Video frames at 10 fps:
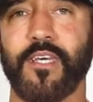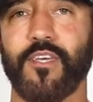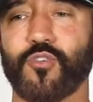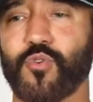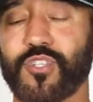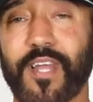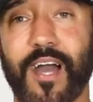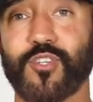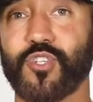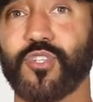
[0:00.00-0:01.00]
You know, so it's
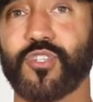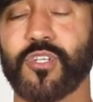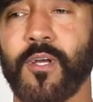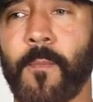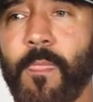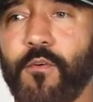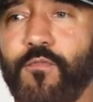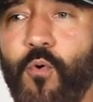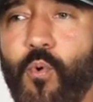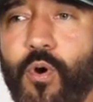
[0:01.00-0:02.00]
not just
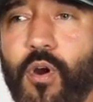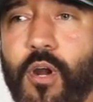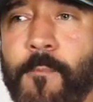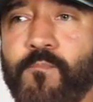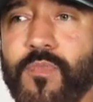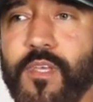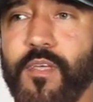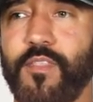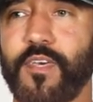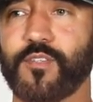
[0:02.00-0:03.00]
for
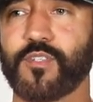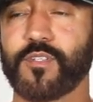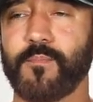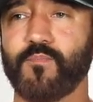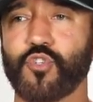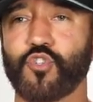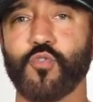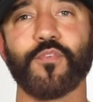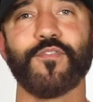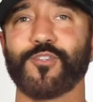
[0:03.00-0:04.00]
this
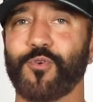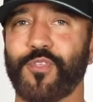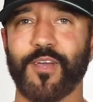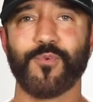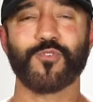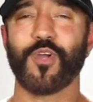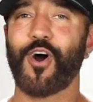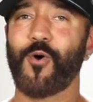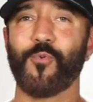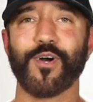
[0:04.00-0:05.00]
superficial thing, which we
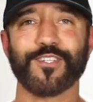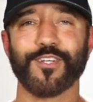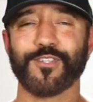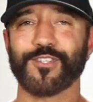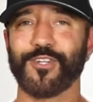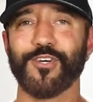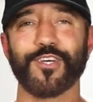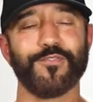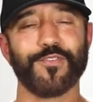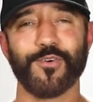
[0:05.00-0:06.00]
all want to, to
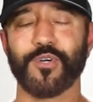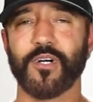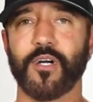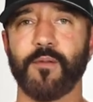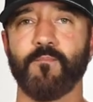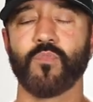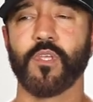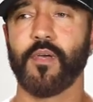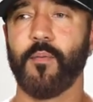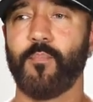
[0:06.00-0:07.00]
look and feel good,
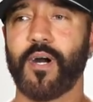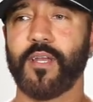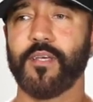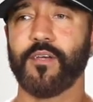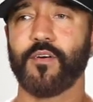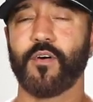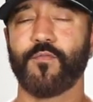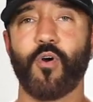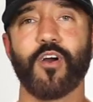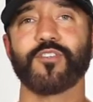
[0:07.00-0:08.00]
but
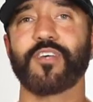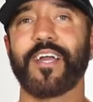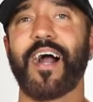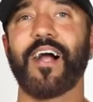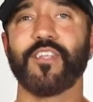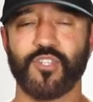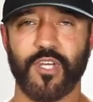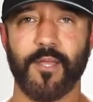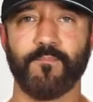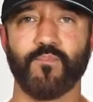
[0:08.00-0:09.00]
for our
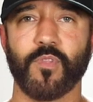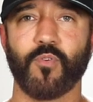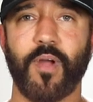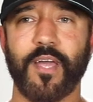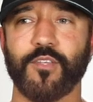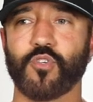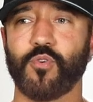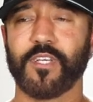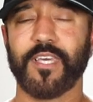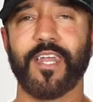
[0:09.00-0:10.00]
psychology, right? So
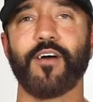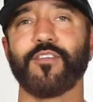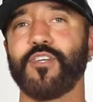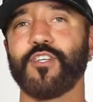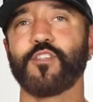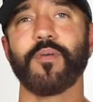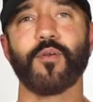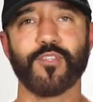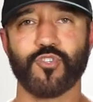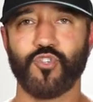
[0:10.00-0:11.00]
to get out and to
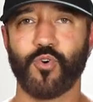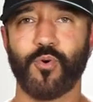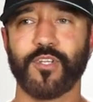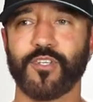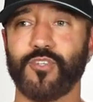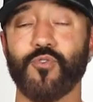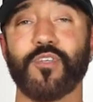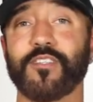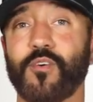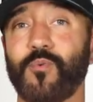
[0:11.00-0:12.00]
experience joy, to do
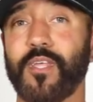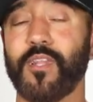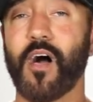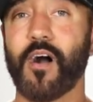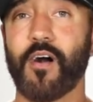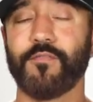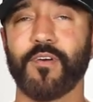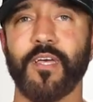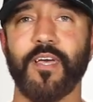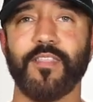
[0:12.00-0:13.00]
things that we love
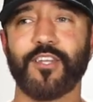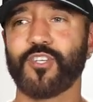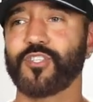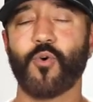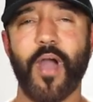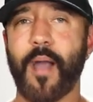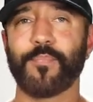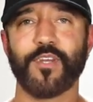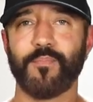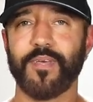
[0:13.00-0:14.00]
that just so
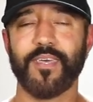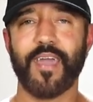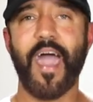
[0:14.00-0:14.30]
happen to be